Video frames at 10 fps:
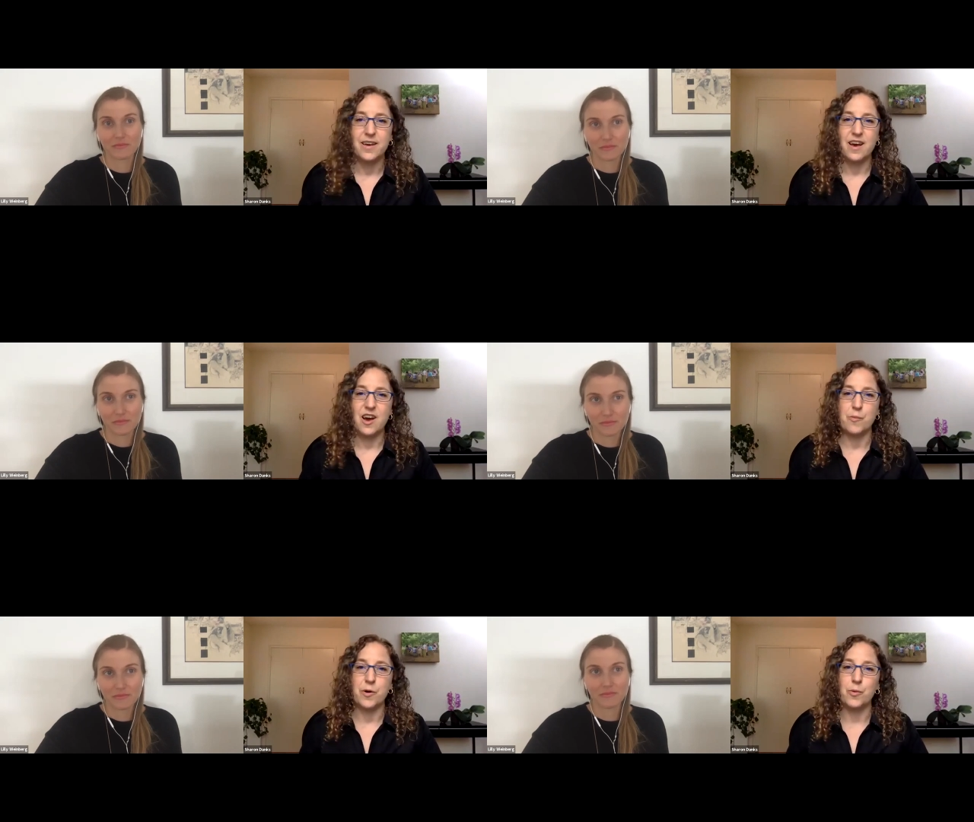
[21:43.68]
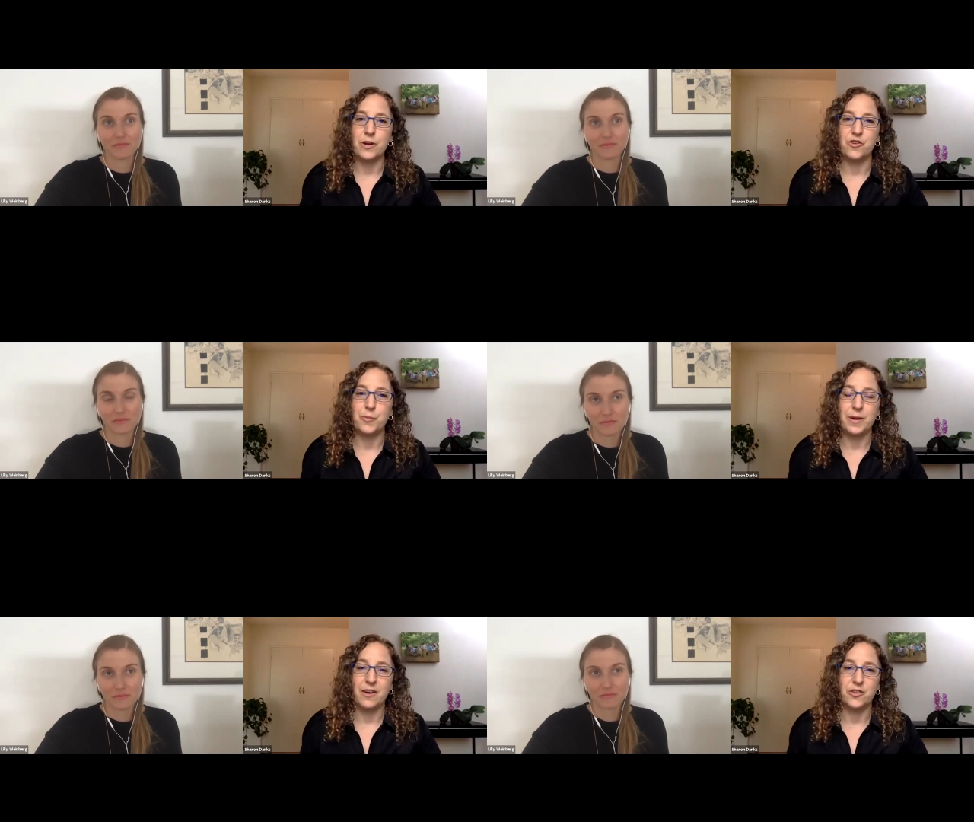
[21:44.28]
Speaker 1: Um, mm-hmm. But when you've been
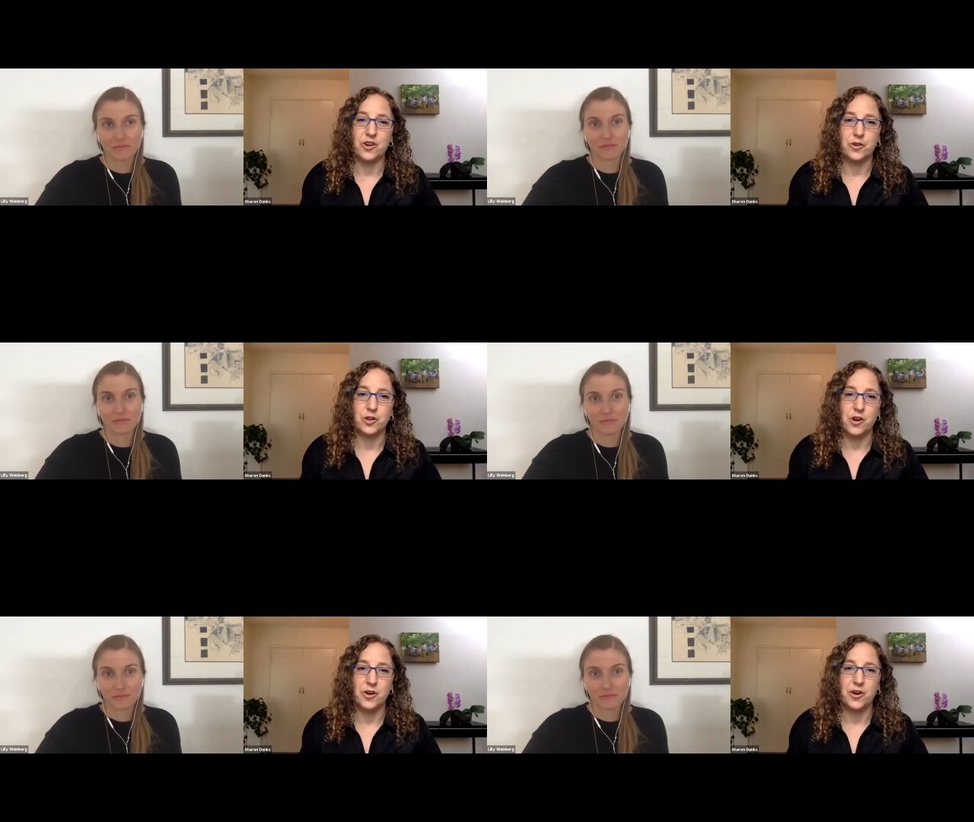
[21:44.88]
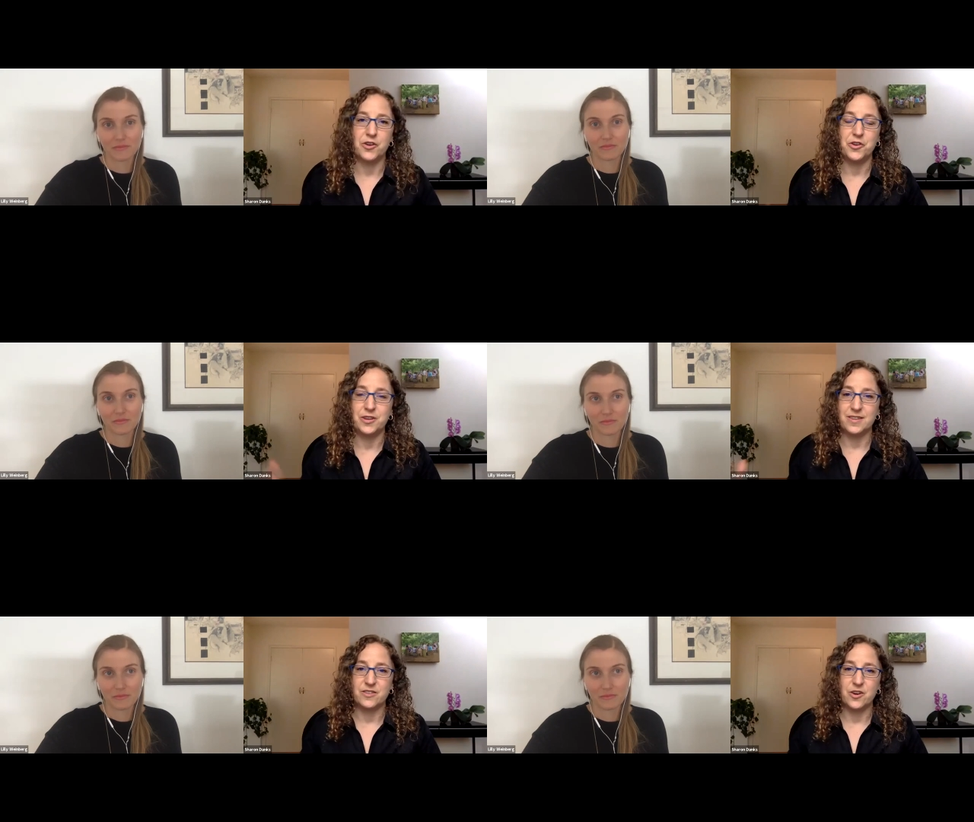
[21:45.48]
out there for longer, you can
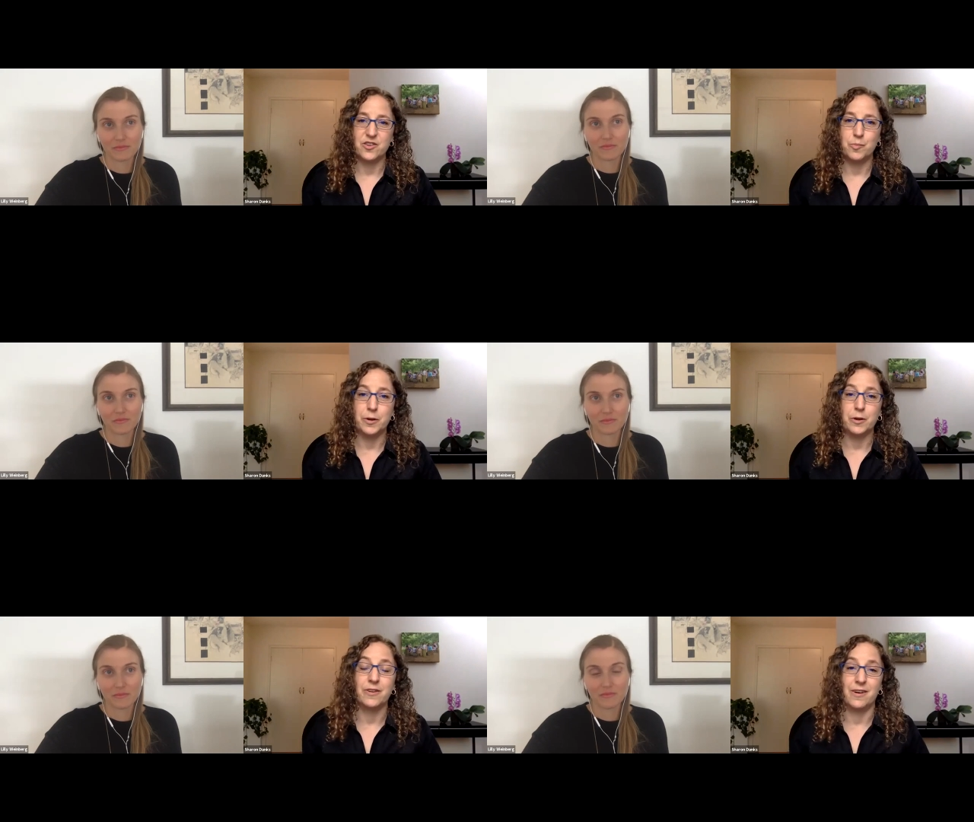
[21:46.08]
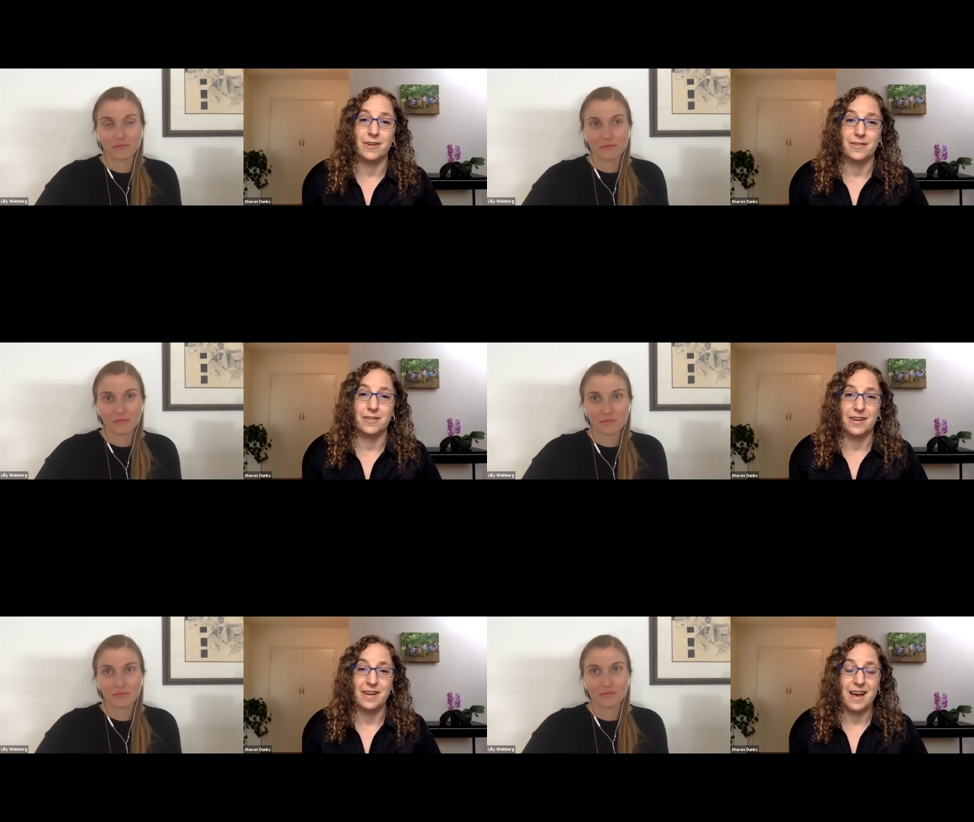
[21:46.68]
start to build on
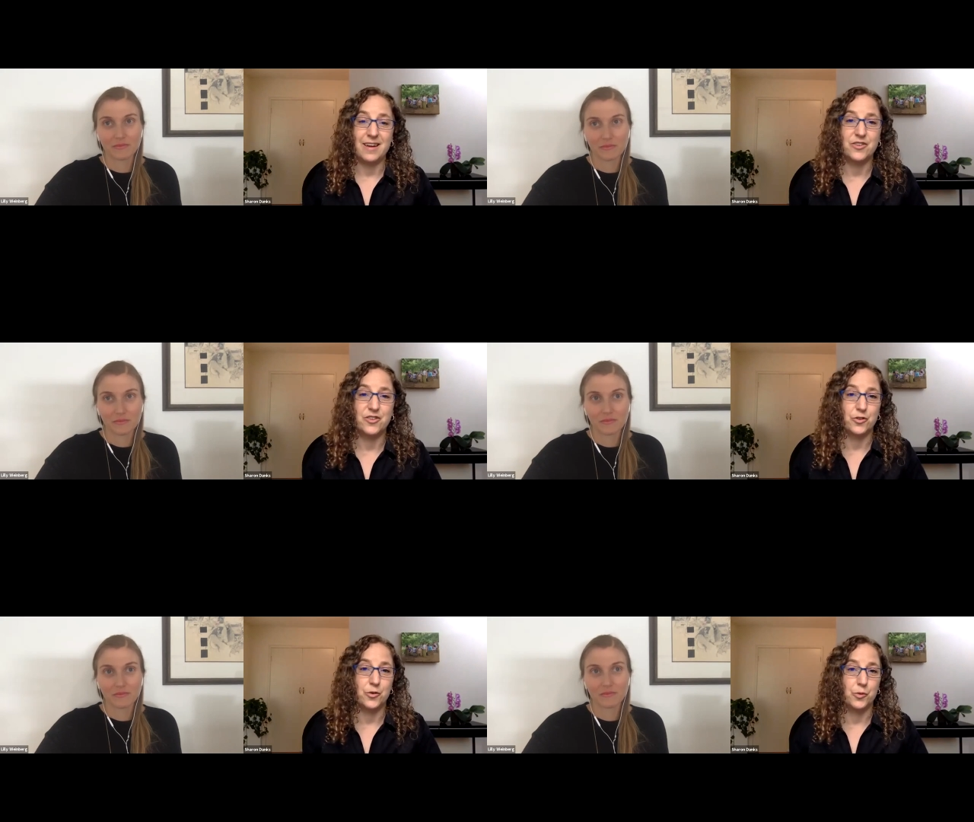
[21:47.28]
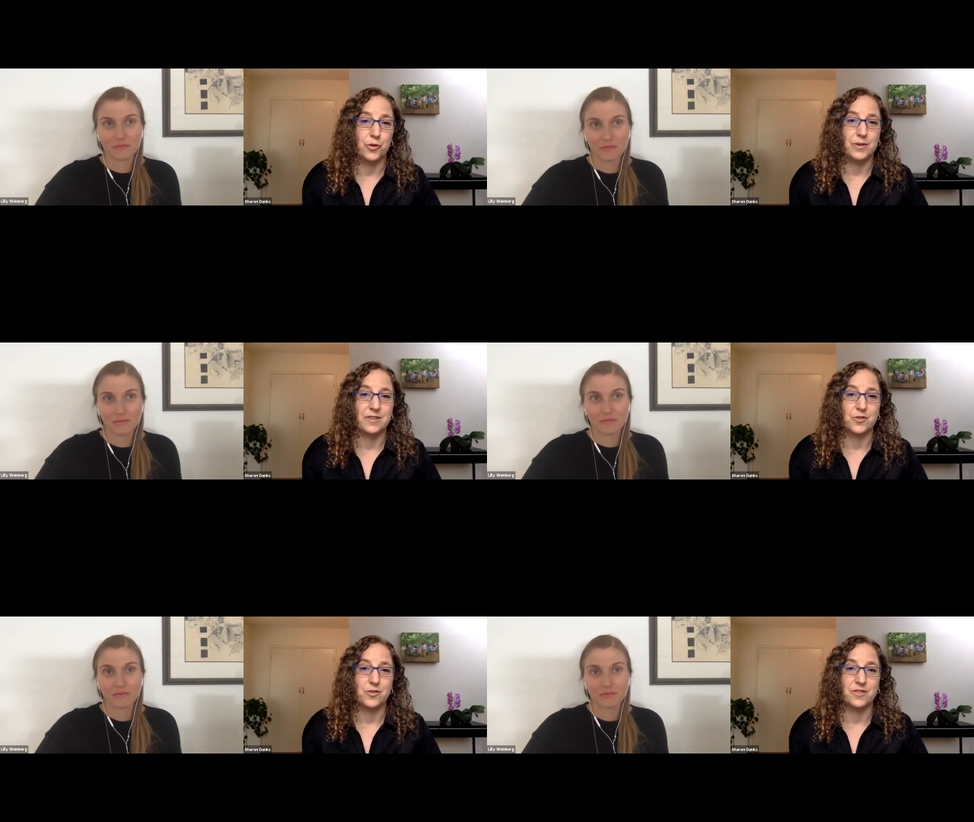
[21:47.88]
and add to the
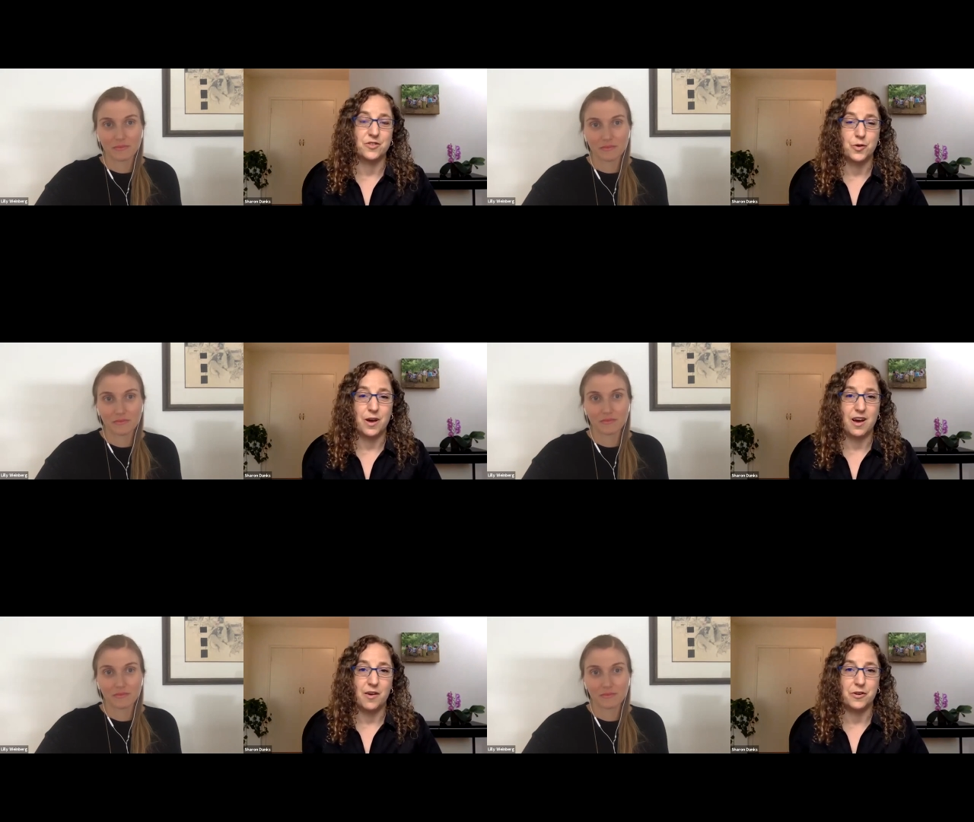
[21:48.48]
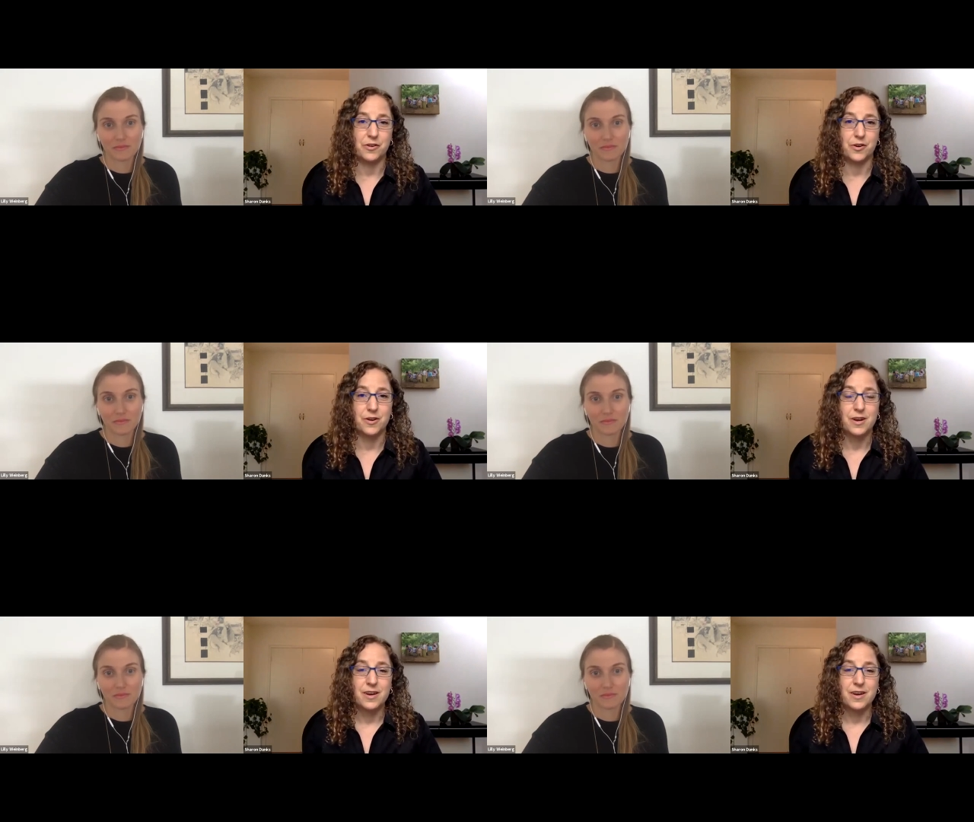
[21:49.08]
resources you have in your